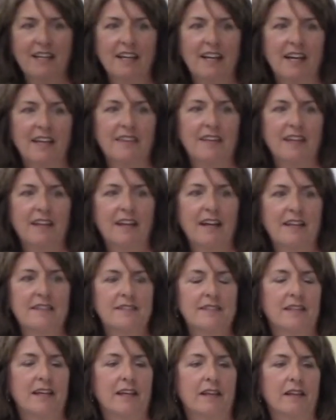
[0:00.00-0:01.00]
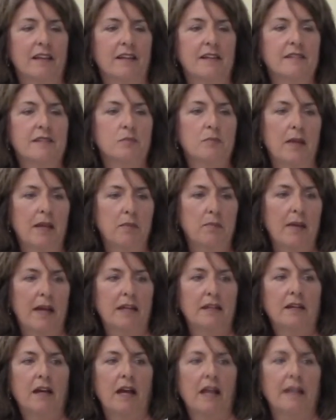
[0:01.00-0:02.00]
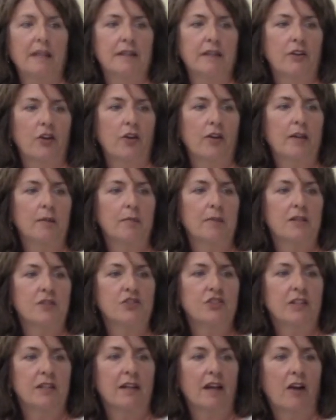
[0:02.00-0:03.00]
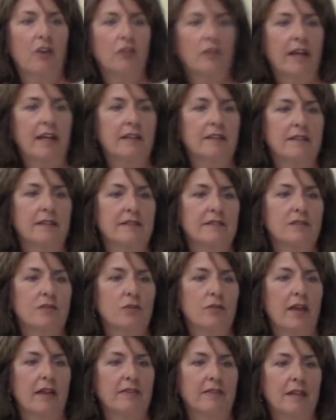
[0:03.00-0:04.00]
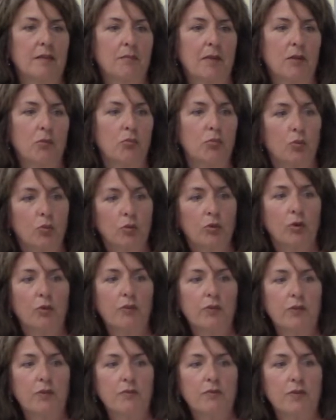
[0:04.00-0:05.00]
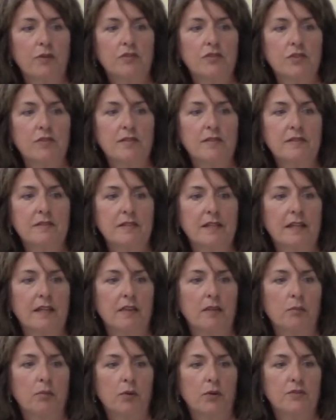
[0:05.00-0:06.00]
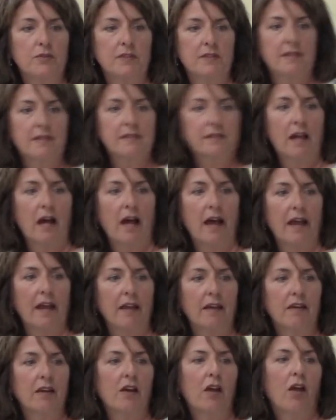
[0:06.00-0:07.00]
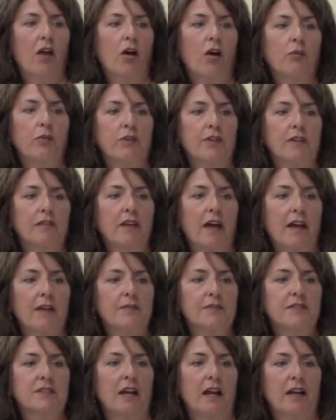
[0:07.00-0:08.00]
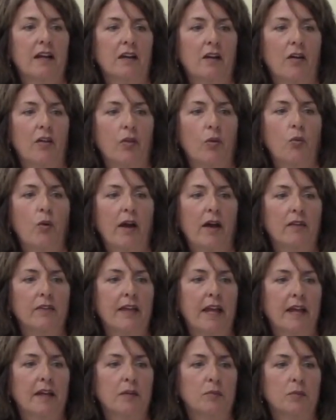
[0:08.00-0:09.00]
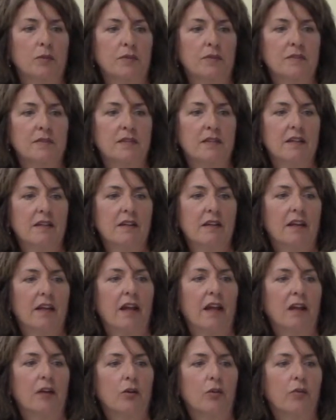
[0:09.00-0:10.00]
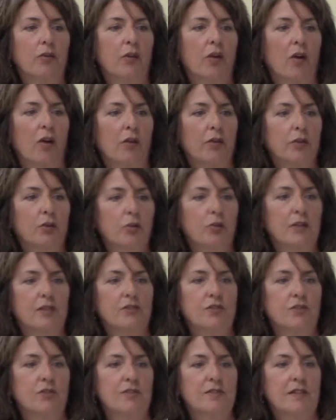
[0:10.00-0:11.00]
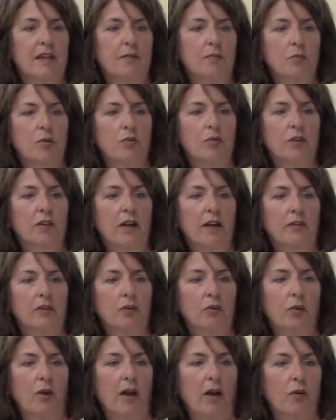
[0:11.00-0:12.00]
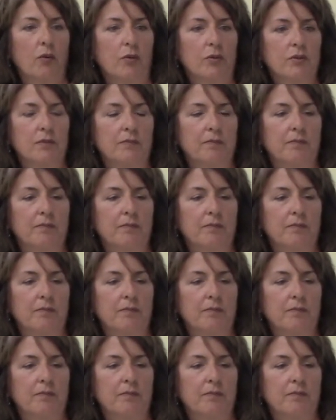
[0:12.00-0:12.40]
And then God said, Let us make mankind in our image and our likeness, so that they may rule over the fish of the sea and the birds in the sky, over the livestock and all the wild animals, and over all the creatures that move along the ground.